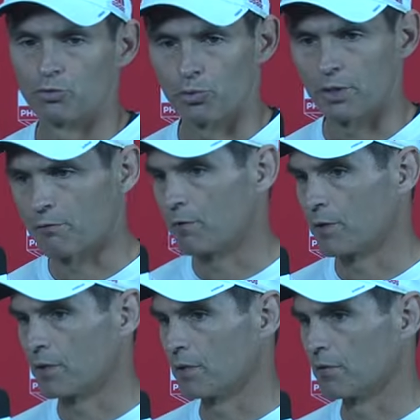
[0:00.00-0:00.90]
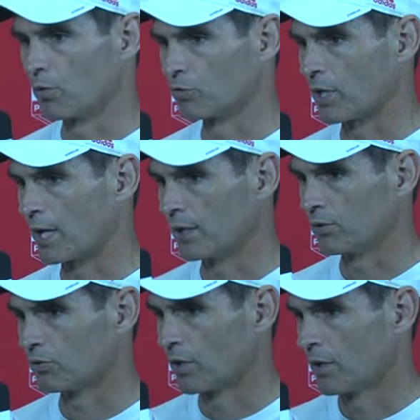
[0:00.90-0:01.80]
it's really unfair to give those
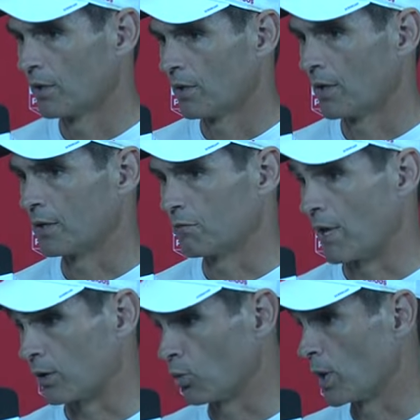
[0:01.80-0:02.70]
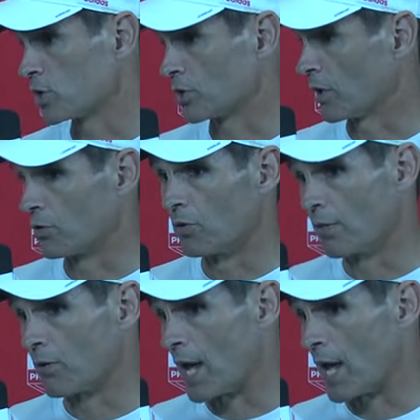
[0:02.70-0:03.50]
guys an evaluation other than their